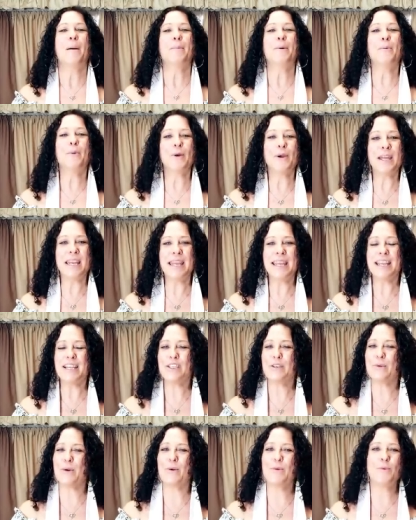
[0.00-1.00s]
But we're gonna
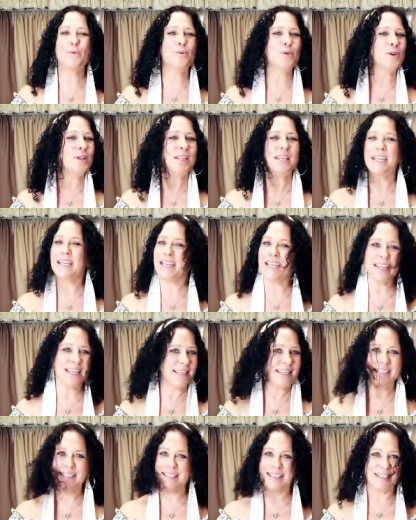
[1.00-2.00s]
get to a really
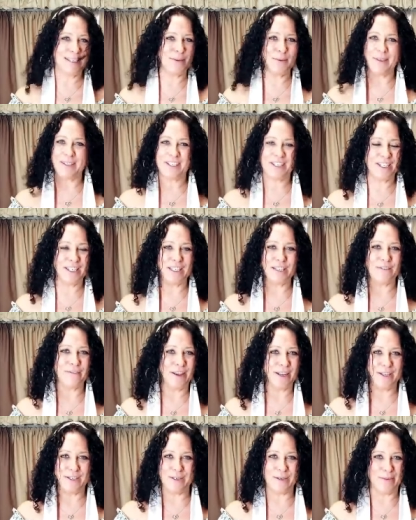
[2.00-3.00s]
easy Swiss cheese
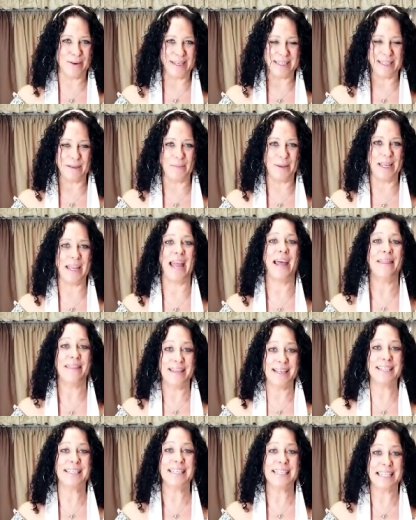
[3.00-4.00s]
fondue recipe, and
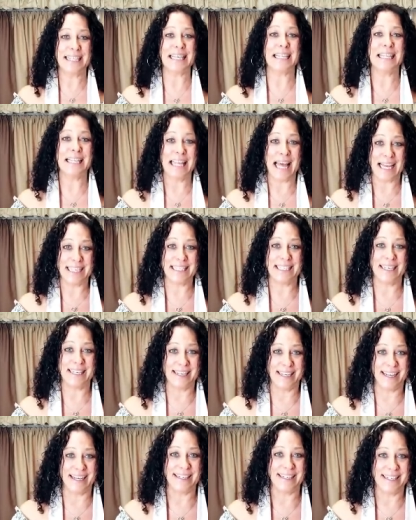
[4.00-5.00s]
this is the classic
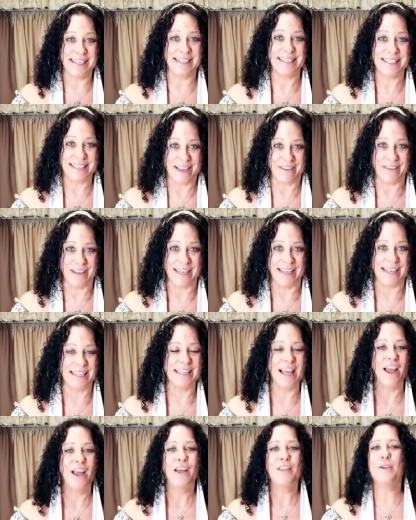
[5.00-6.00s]

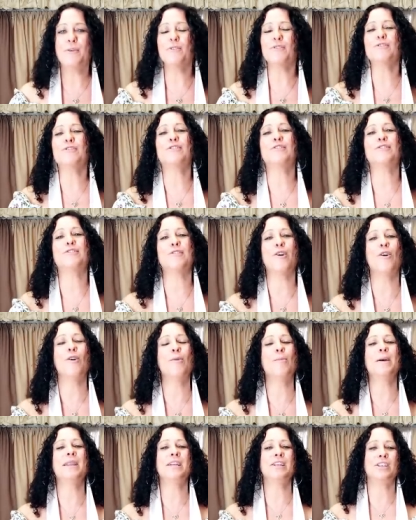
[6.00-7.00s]
1970s. There are
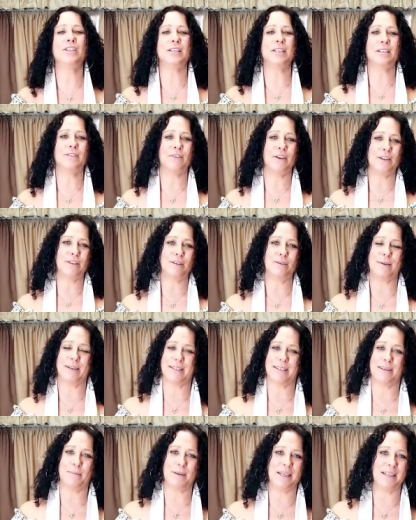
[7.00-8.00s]
so many cheese fondue
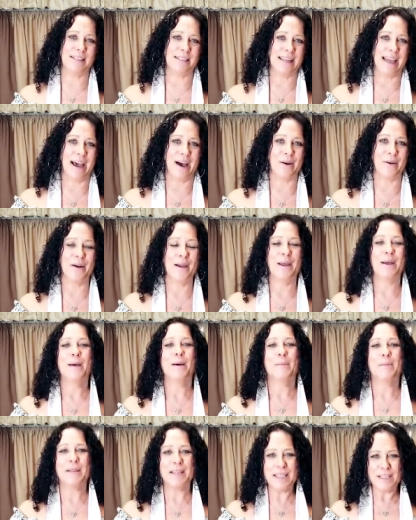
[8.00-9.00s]
recipes now,
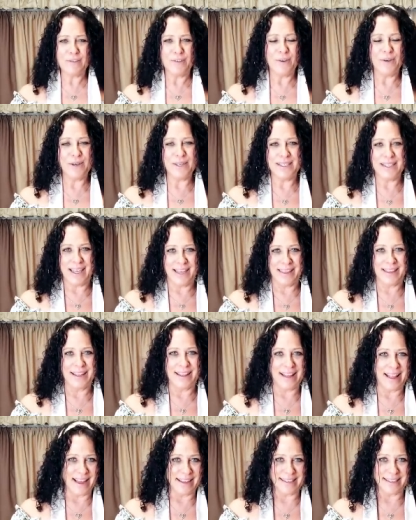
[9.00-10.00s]
but let's focus on the
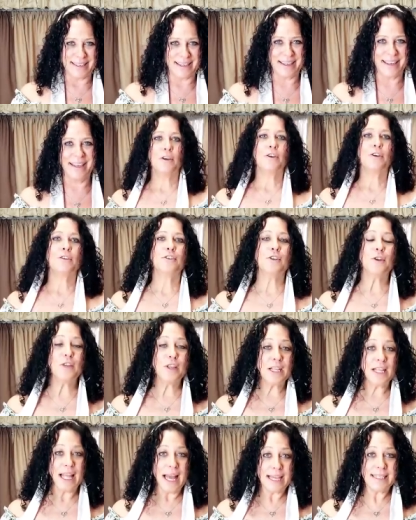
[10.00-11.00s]
classic. So
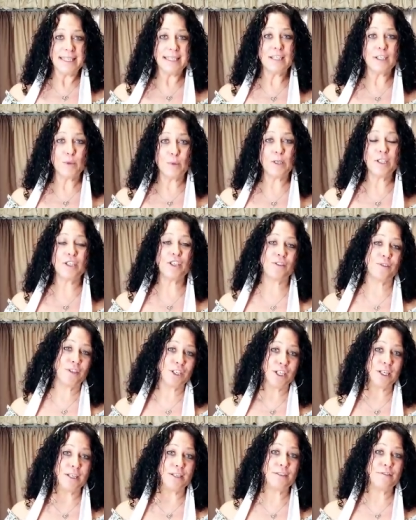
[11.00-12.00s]
the classic Swiss
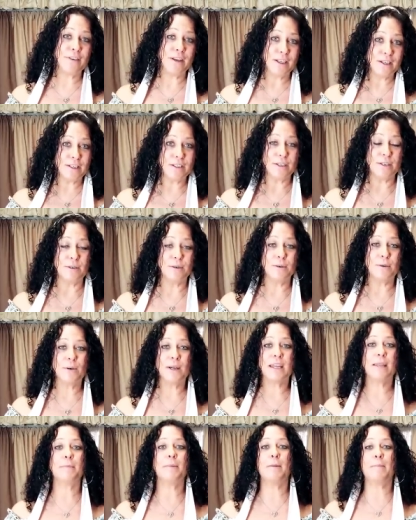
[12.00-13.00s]
cheese fondue
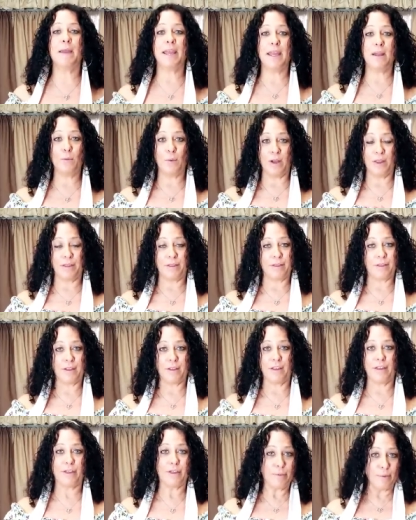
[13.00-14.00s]
can be made with
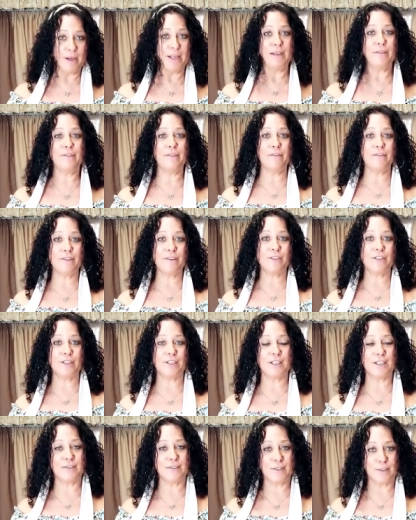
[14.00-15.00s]
three different
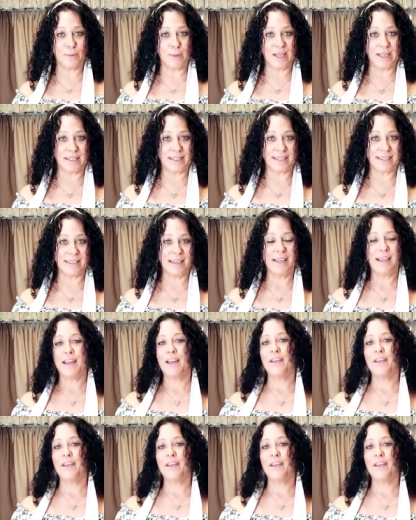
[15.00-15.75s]
versions of Swiss.